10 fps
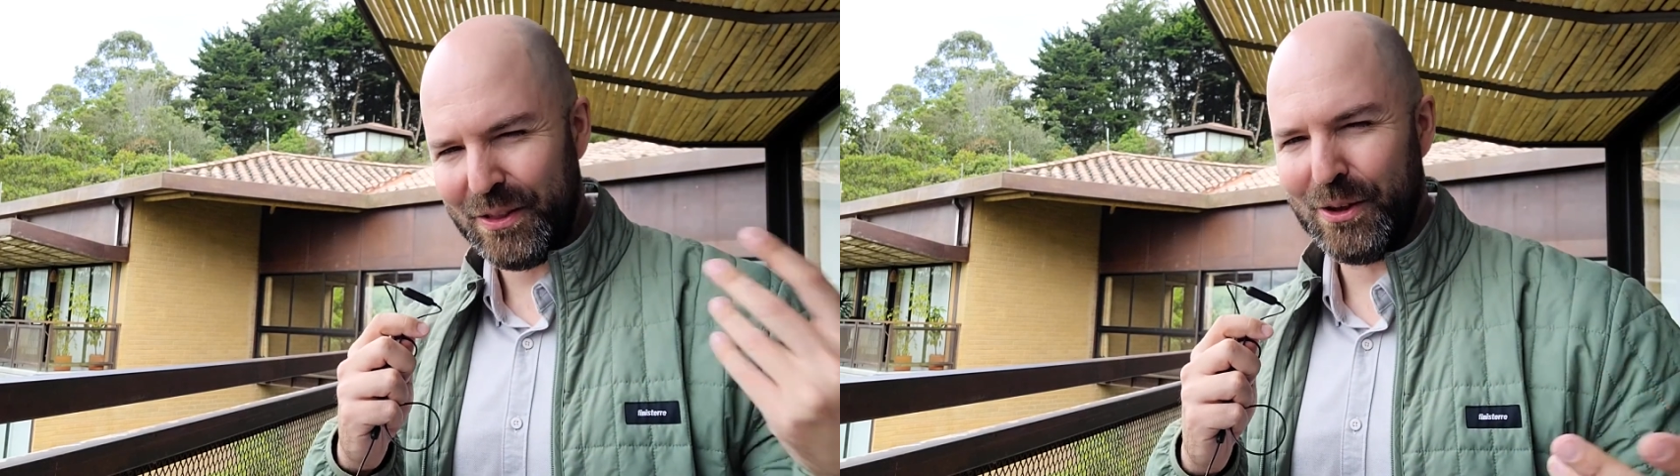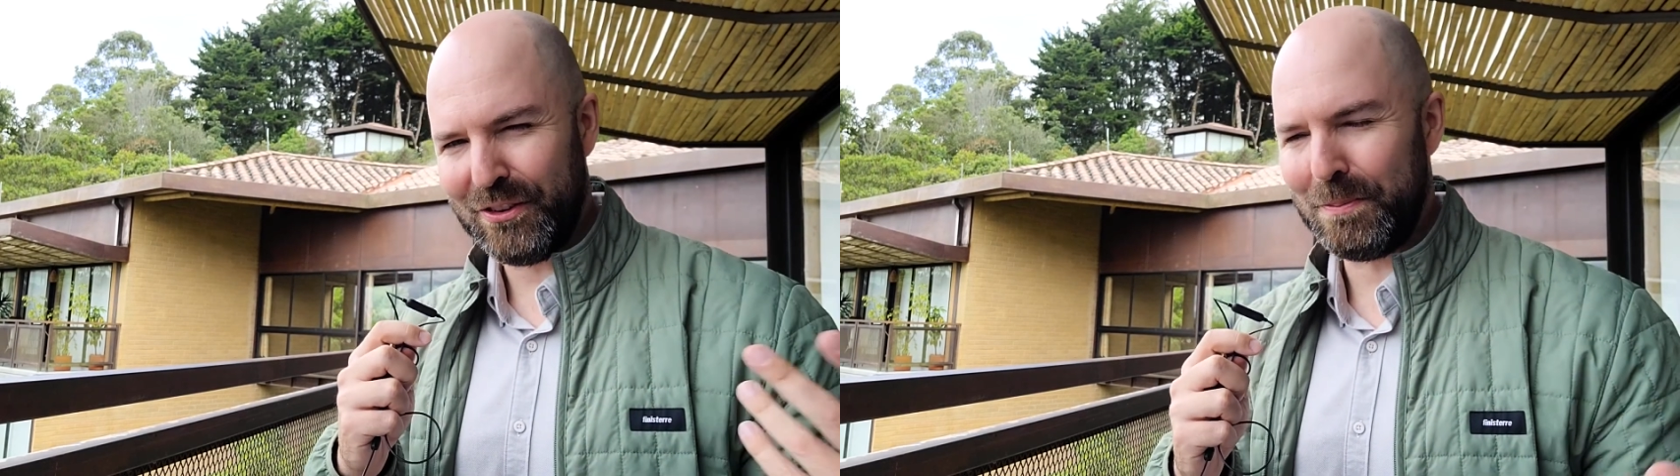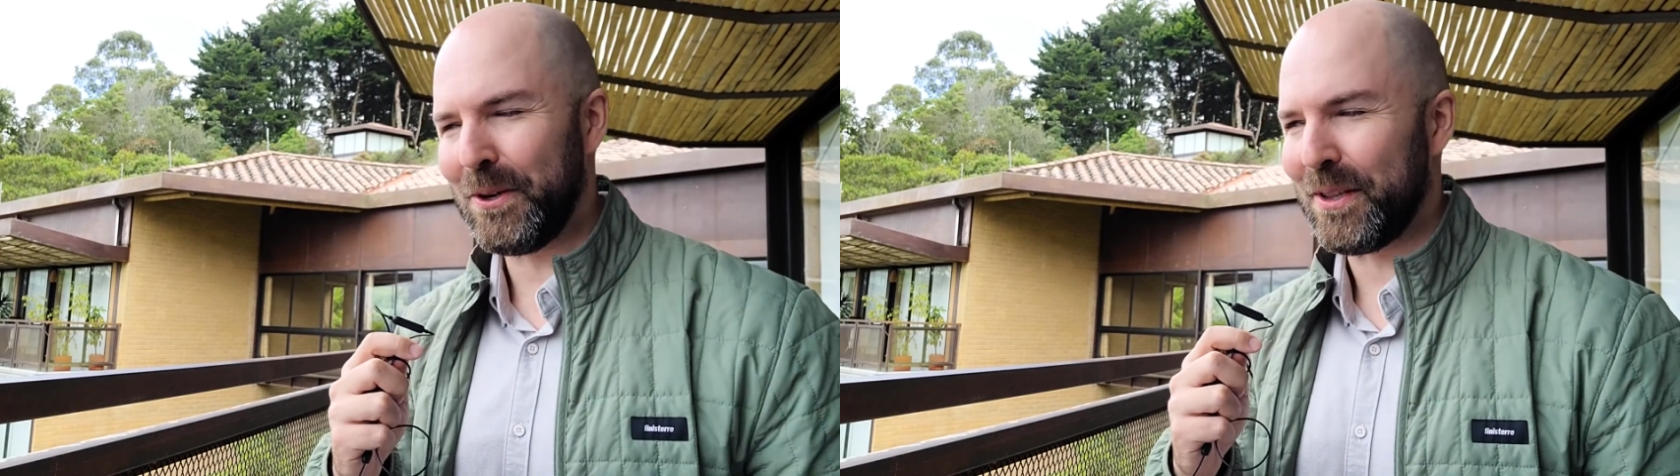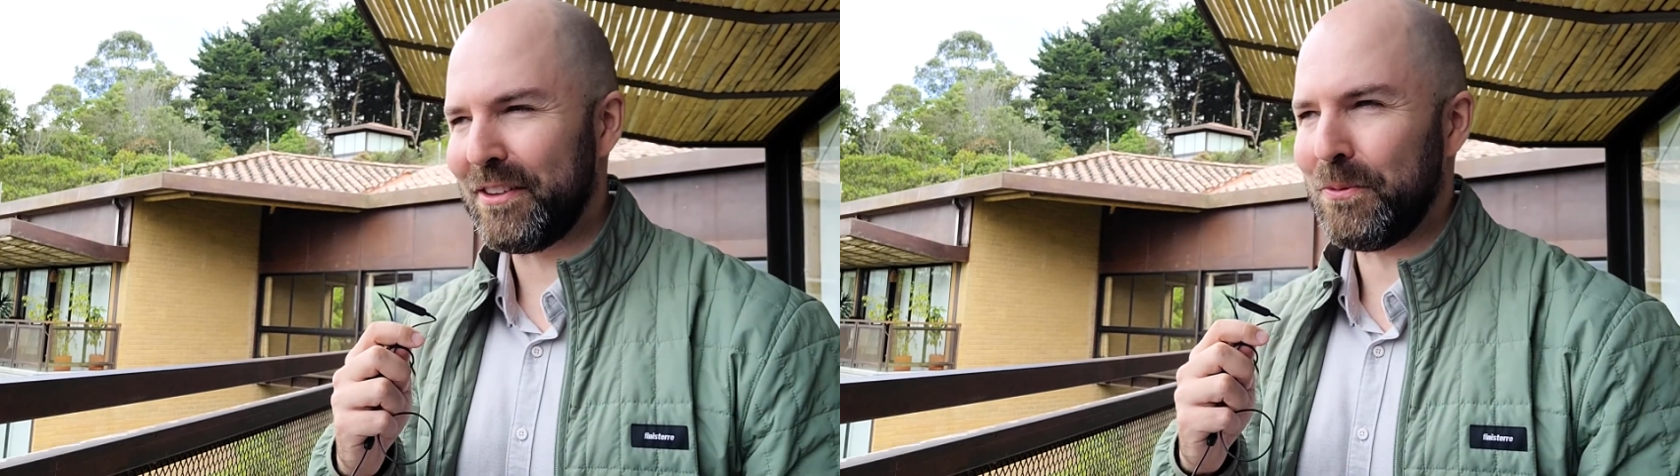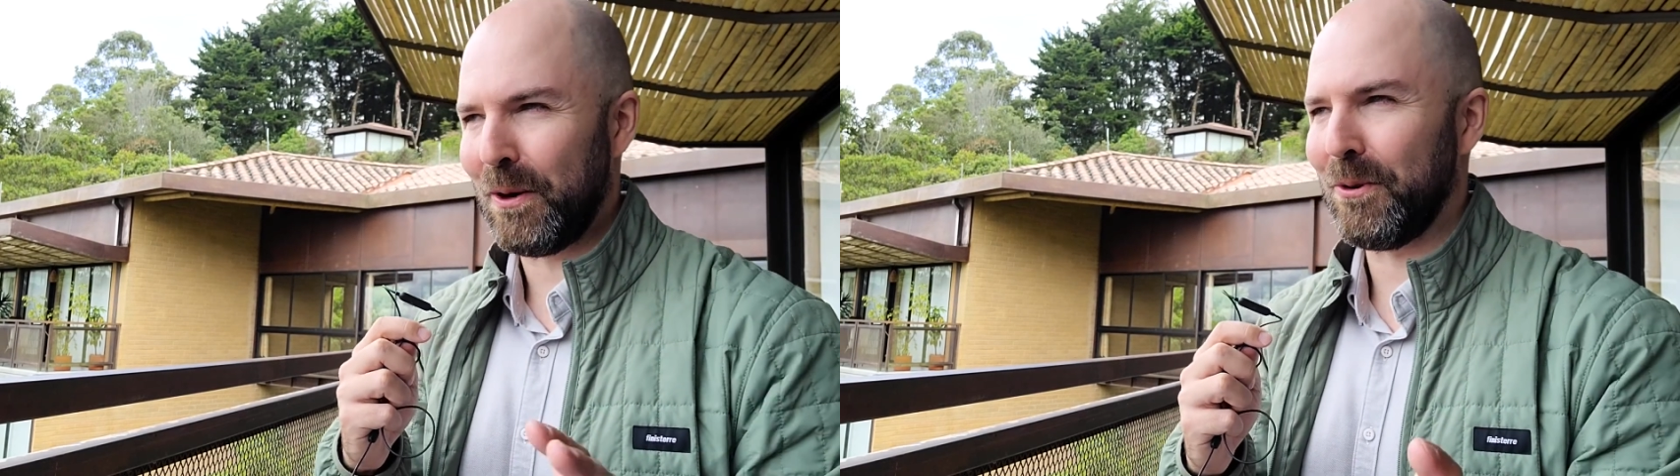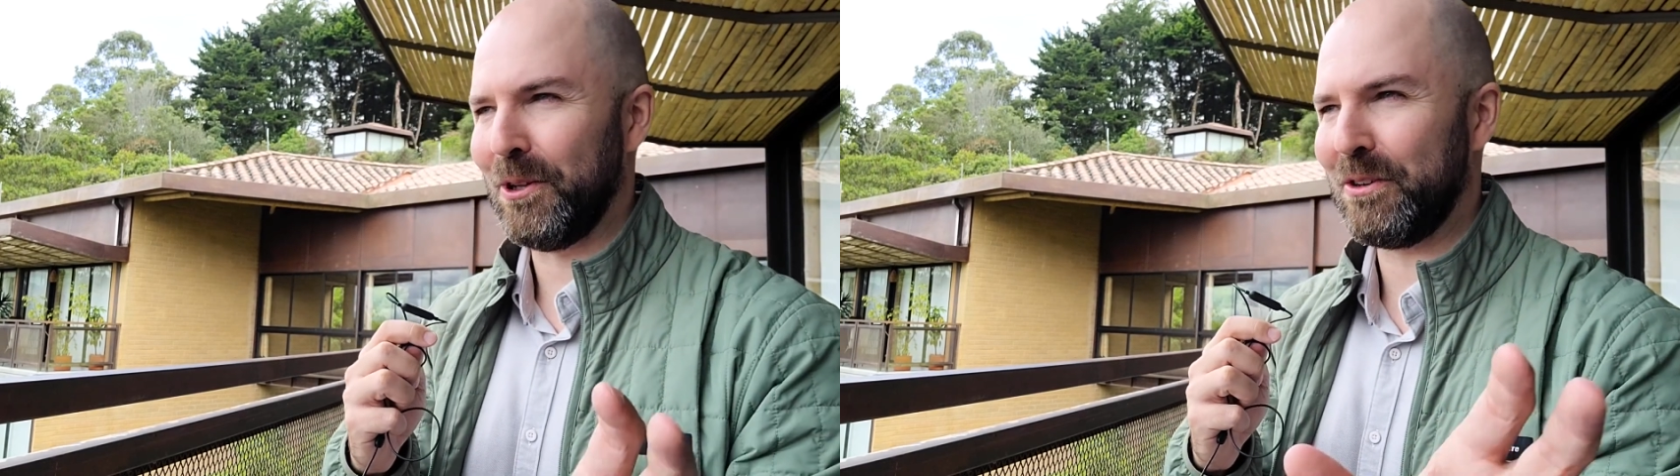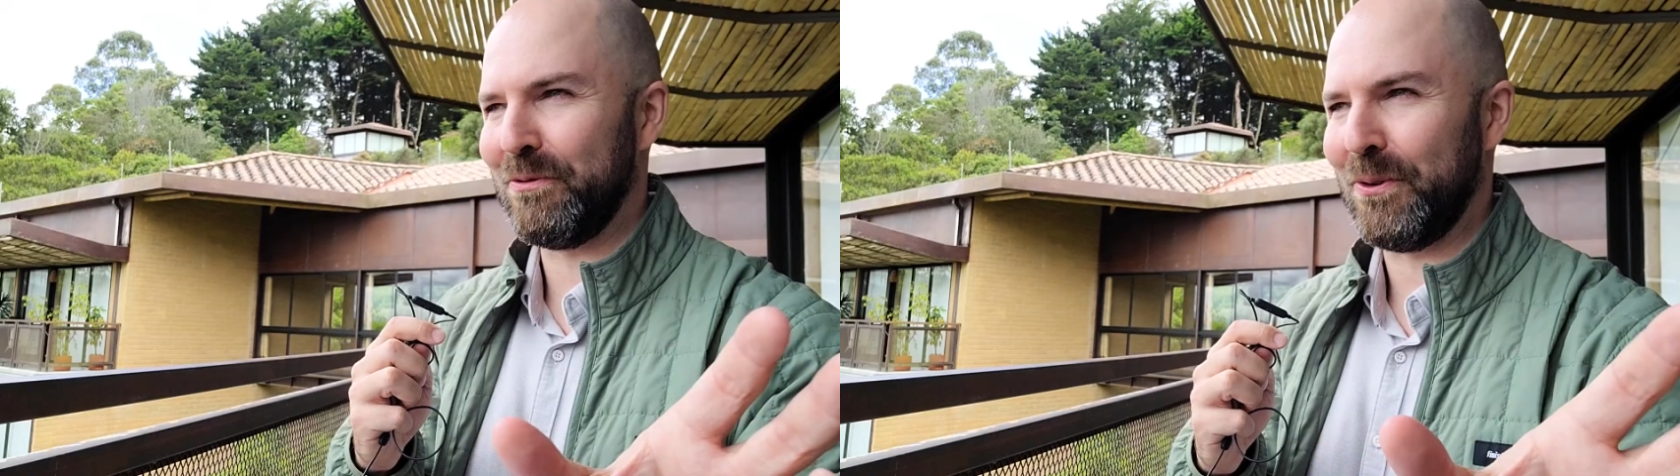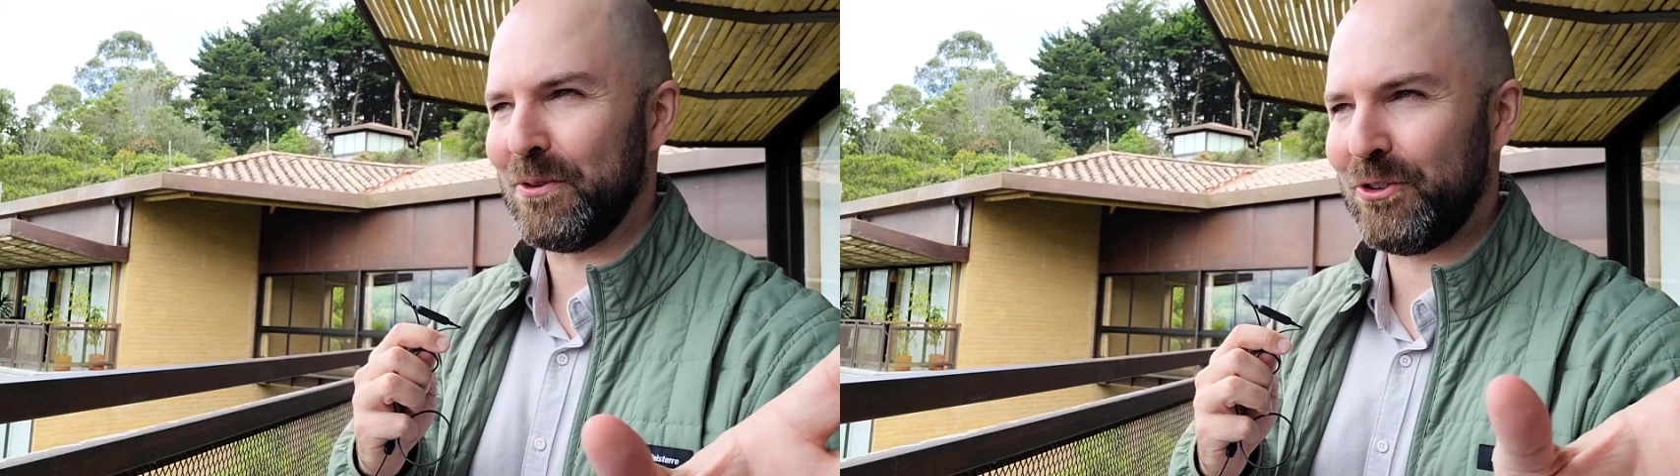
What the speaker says: the spirit. This is what we're looking for.